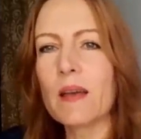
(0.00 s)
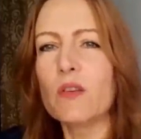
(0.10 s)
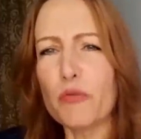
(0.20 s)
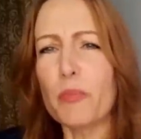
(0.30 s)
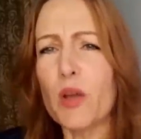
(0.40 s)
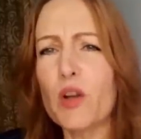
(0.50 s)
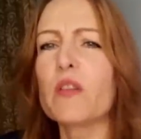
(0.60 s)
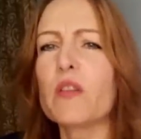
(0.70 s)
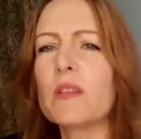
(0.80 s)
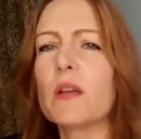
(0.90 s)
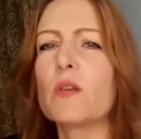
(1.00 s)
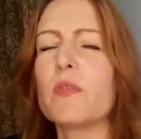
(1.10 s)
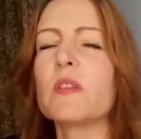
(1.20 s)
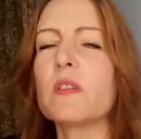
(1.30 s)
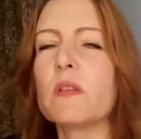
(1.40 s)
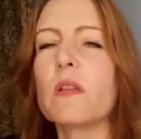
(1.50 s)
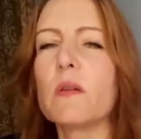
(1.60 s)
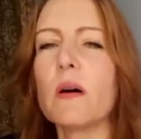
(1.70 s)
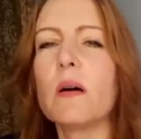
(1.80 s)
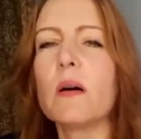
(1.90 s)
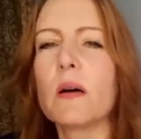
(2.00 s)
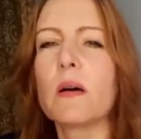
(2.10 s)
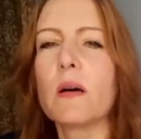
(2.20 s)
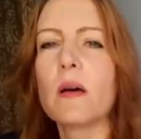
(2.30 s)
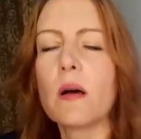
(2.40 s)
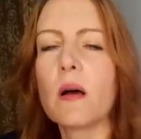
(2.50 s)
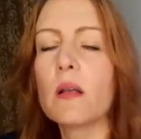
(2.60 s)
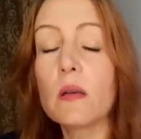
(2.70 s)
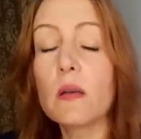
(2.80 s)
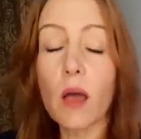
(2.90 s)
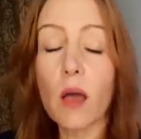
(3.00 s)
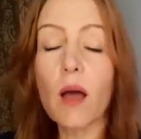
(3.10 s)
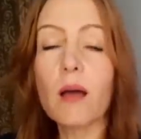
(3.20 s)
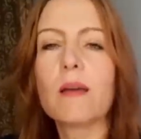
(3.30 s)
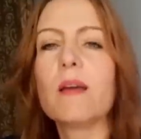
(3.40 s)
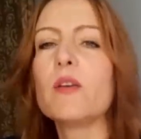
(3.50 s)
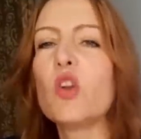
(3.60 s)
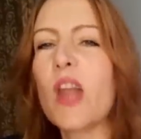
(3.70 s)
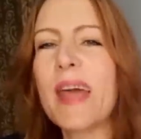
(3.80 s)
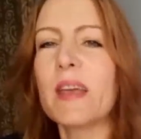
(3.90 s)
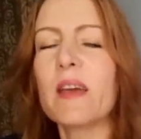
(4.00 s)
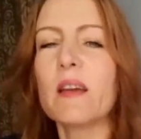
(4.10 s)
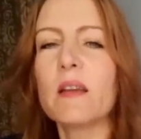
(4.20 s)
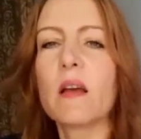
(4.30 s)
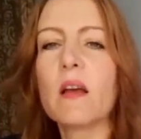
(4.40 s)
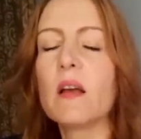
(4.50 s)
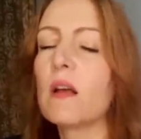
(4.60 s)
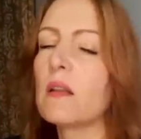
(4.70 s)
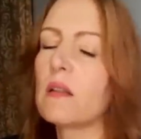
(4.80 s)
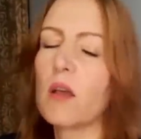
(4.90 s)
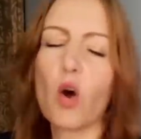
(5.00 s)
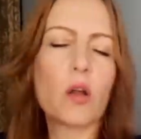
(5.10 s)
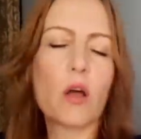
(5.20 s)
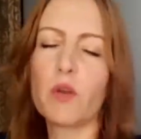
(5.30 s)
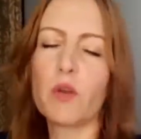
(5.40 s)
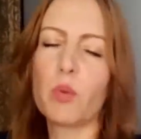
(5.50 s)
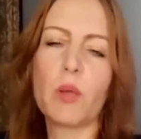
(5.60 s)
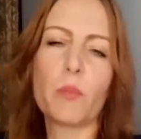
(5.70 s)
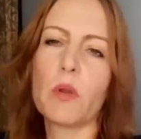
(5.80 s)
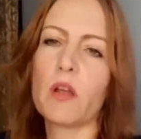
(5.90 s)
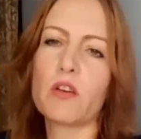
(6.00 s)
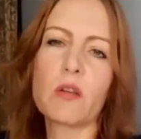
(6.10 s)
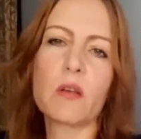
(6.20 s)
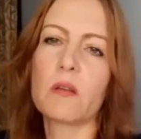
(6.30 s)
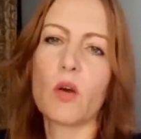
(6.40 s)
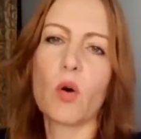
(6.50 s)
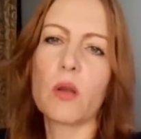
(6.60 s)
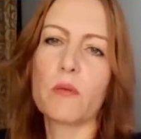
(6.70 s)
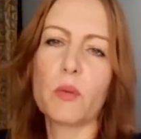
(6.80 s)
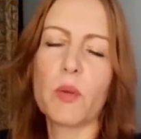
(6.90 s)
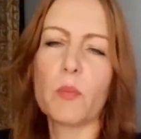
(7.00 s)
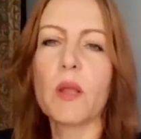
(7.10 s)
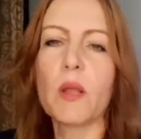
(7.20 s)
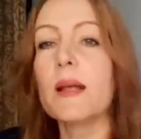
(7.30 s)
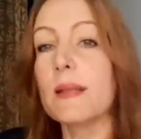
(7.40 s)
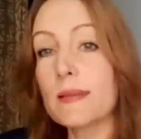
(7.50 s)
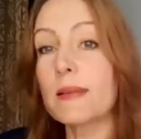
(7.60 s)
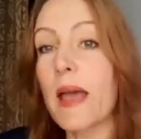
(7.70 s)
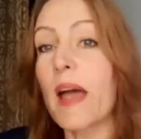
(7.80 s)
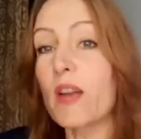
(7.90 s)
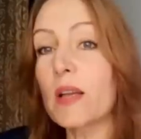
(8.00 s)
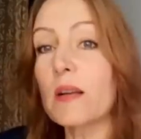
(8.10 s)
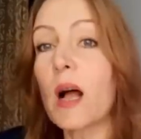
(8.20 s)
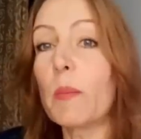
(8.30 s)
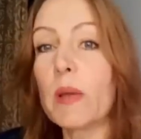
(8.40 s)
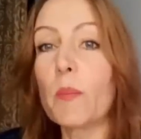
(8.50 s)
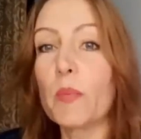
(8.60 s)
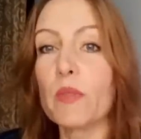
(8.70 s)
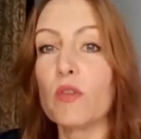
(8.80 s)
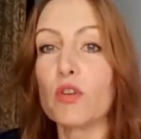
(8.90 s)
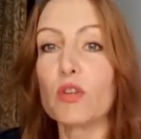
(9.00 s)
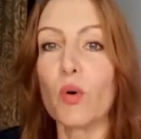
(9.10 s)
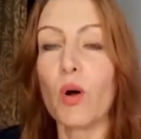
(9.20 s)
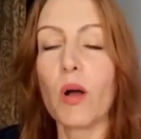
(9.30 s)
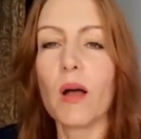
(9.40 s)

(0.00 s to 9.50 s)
"You've been on the set of Astitva." I said, "Yeah, you like it?" "They're all lovely people, Andre. They're all lovely people. There's a character coming up in the show."